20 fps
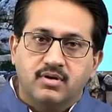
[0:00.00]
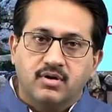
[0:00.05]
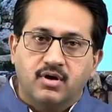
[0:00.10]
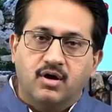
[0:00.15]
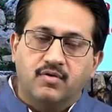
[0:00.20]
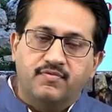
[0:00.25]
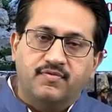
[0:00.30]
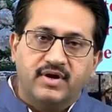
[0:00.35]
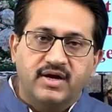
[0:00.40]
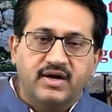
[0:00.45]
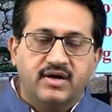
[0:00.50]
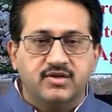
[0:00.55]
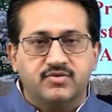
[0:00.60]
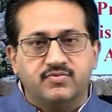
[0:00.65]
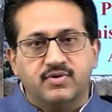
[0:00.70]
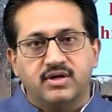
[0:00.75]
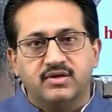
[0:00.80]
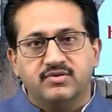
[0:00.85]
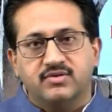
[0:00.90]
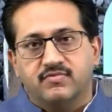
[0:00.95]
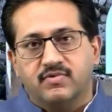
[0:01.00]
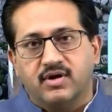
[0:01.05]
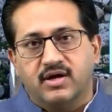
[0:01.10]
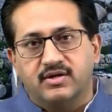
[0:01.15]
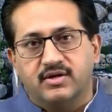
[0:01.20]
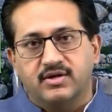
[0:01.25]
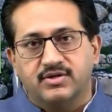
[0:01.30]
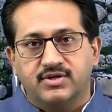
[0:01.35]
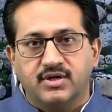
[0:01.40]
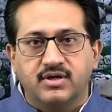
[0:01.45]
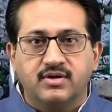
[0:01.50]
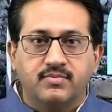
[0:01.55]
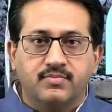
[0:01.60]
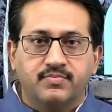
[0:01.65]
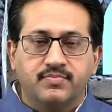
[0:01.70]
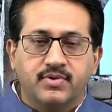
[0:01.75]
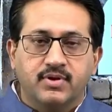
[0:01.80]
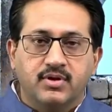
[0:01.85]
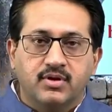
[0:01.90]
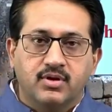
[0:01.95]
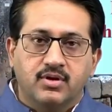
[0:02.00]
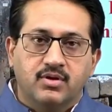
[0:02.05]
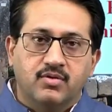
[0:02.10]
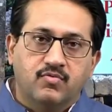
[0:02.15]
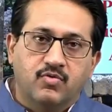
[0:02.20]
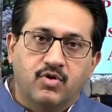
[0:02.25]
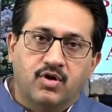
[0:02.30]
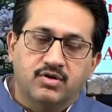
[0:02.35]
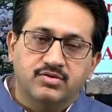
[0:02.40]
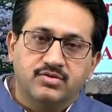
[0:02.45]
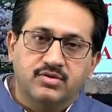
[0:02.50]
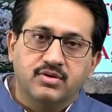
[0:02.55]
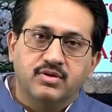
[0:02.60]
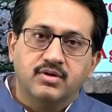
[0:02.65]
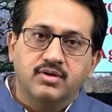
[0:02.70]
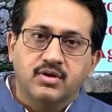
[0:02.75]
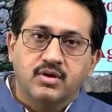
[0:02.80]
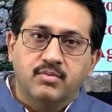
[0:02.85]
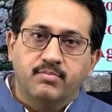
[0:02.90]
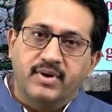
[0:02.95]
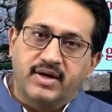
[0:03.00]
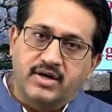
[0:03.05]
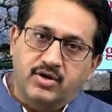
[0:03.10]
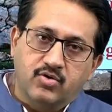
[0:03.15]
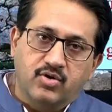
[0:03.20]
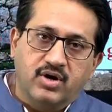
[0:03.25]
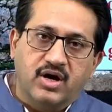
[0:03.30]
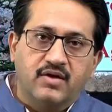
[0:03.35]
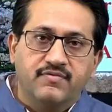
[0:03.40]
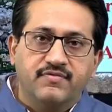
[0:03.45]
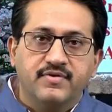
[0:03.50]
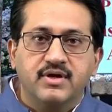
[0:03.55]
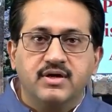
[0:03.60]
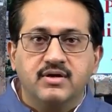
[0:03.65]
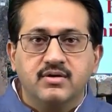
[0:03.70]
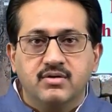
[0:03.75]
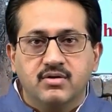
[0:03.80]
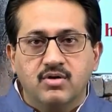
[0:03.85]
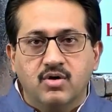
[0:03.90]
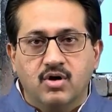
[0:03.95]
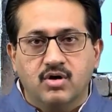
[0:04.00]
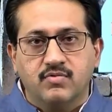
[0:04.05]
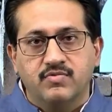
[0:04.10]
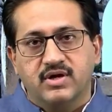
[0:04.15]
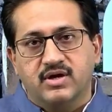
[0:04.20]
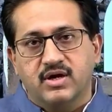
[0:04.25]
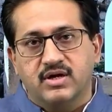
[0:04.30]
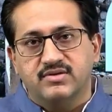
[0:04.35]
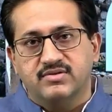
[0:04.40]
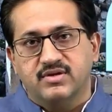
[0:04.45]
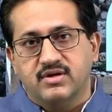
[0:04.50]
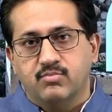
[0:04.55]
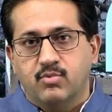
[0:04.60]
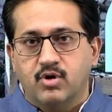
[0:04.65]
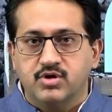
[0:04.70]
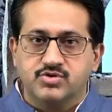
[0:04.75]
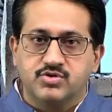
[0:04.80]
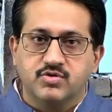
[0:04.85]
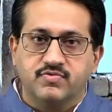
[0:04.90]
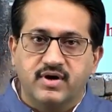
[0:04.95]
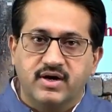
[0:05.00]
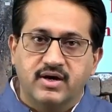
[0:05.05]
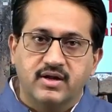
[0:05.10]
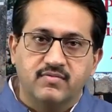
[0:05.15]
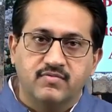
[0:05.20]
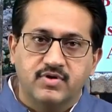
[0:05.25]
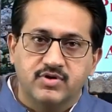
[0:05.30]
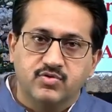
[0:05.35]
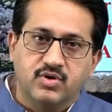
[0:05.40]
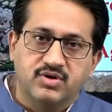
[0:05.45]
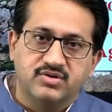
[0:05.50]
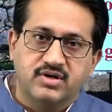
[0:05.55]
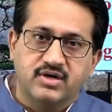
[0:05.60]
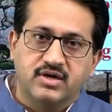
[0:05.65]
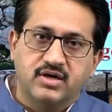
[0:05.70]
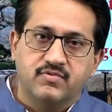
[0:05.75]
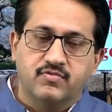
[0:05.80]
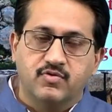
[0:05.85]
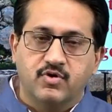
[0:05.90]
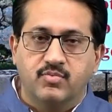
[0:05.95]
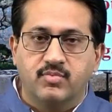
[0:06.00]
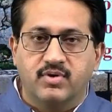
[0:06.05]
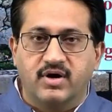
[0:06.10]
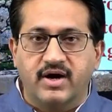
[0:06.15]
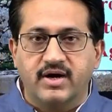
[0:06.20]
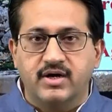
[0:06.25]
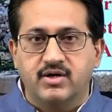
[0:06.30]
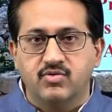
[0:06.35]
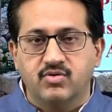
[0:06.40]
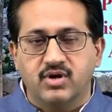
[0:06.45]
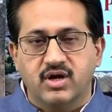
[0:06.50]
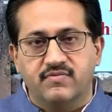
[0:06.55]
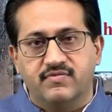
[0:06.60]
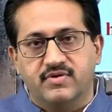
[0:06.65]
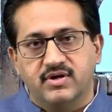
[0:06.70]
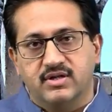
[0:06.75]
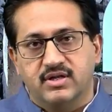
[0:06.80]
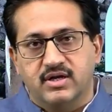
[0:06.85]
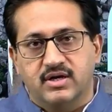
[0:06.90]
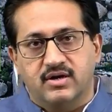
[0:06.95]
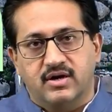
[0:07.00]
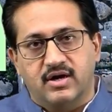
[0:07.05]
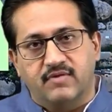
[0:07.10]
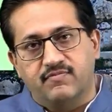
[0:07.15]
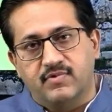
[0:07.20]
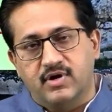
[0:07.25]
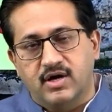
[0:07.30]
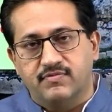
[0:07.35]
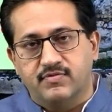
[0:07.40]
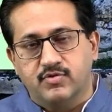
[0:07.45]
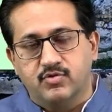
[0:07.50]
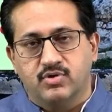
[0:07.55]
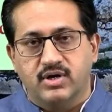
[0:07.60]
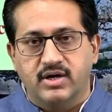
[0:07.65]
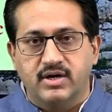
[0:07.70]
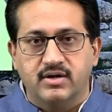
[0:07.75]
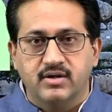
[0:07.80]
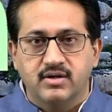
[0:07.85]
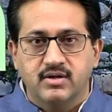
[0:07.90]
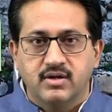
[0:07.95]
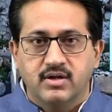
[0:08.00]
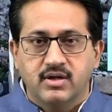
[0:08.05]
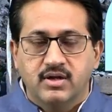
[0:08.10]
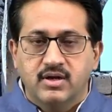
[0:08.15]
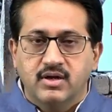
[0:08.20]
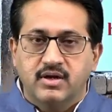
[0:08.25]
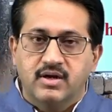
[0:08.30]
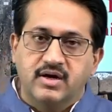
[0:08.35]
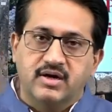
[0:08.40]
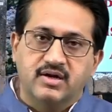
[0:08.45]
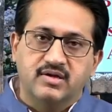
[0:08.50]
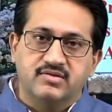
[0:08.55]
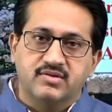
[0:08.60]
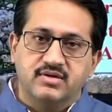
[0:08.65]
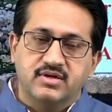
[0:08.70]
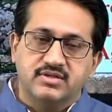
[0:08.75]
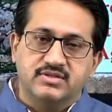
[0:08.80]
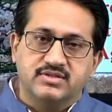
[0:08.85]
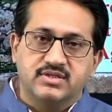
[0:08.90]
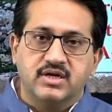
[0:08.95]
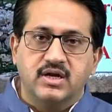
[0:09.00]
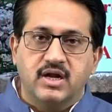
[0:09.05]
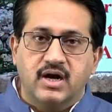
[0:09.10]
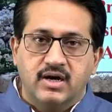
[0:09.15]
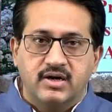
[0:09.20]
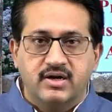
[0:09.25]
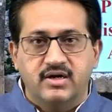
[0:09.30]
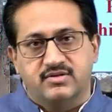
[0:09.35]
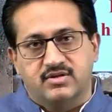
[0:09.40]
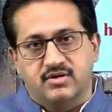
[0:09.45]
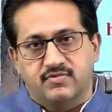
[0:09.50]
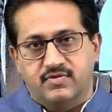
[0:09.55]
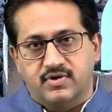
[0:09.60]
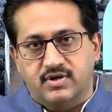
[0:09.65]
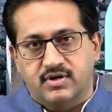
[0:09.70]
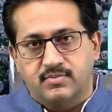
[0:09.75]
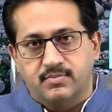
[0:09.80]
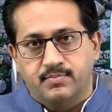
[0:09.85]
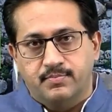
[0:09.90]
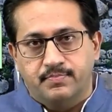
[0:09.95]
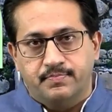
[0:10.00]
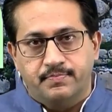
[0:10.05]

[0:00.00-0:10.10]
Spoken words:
of Indus Valley civilization was pictographic, or we can say Bostophedon, which was written from right to left and then left to right. It is still undeciphered.